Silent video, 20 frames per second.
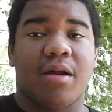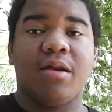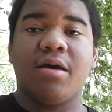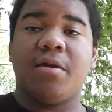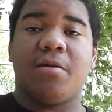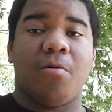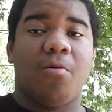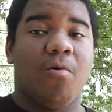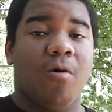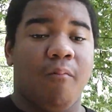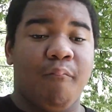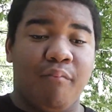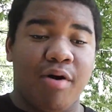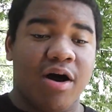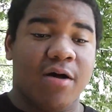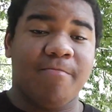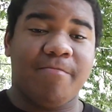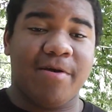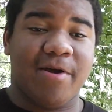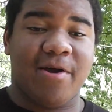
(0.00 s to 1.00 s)
leader, or
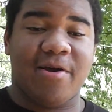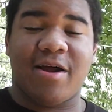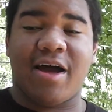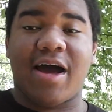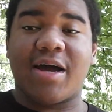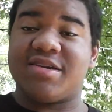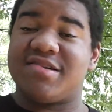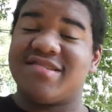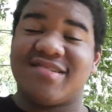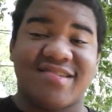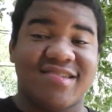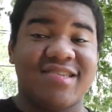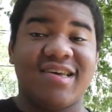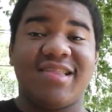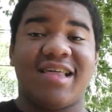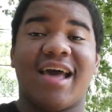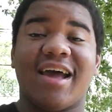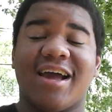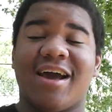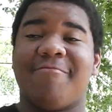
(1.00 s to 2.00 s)
Buckbeard. I just see
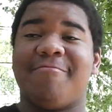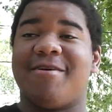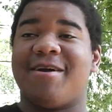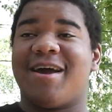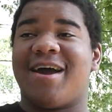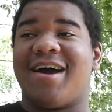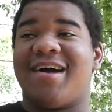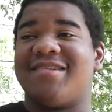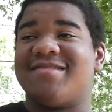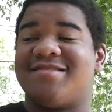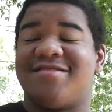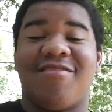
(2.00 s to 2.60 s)
that coming, guys.